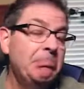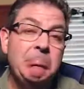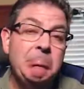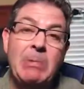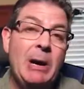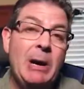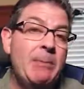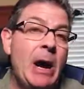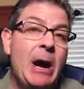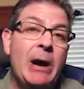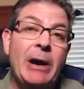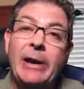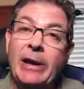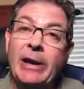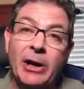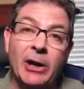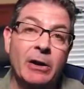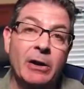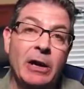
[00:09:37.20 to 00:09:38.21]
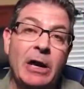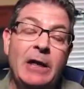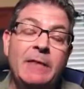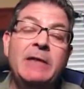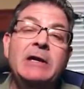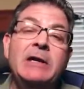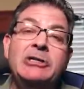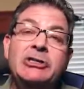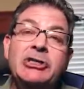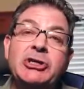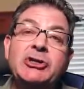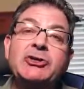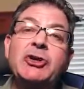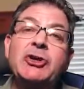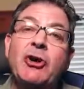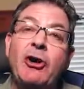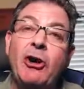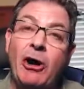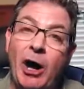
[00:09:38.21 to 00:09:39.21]
I'm out of here. And they
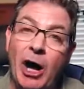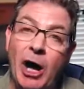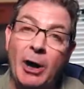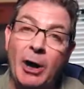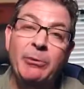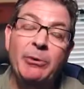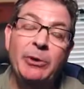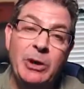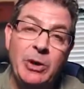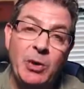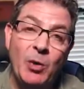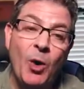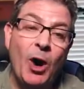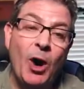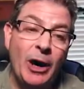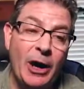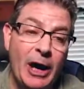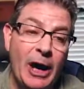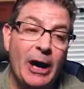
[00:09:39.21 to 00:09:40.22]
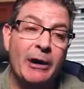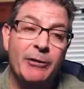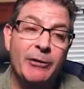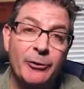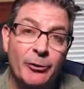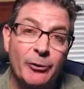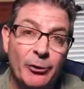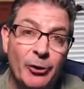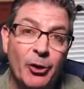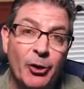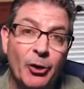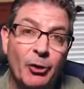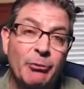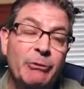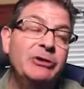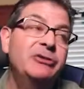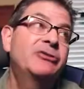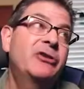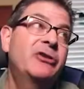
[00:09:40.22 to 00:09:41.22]
just calmly walk out of the room.
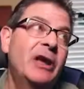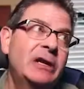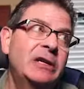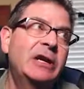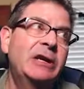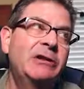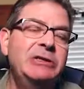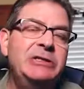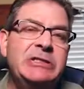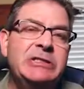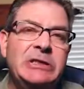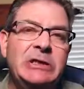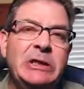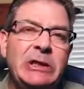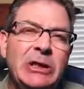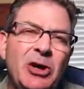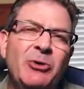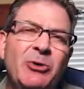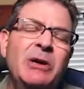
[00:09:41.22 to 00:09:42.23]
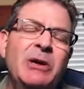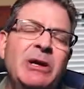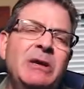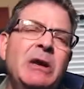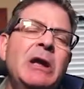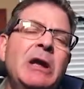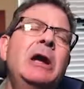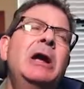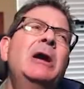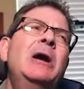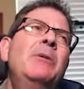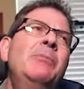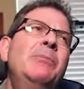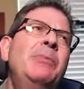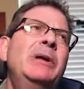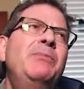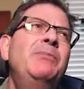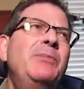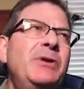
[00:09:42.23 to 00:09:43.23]
It's technically still elopement,
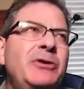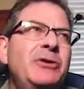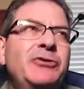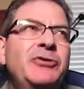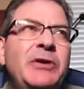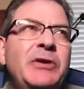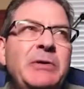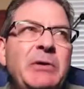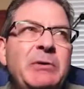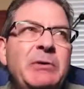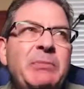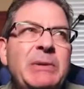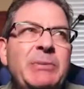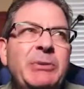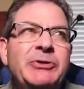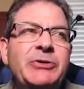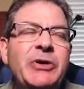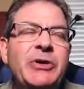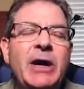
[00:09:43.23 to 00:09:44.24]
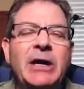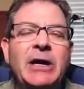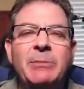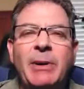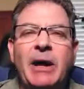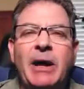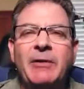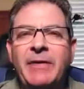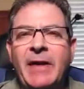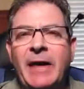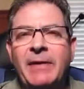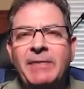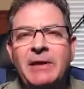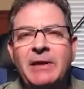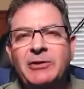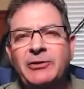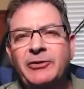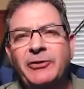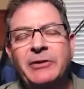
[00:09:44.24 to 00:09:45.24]
but usually, when people talk about that, they
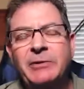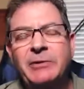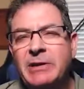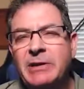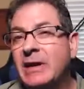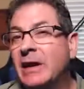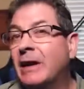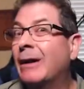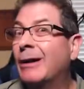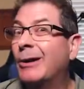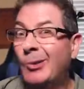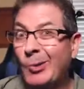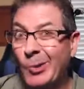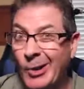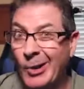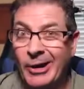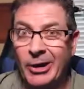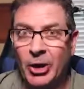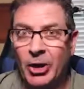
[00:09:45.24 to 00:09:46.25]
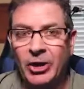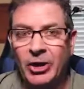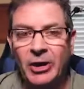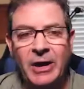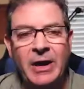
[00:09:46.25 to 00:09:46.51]
usually mean they got a runner.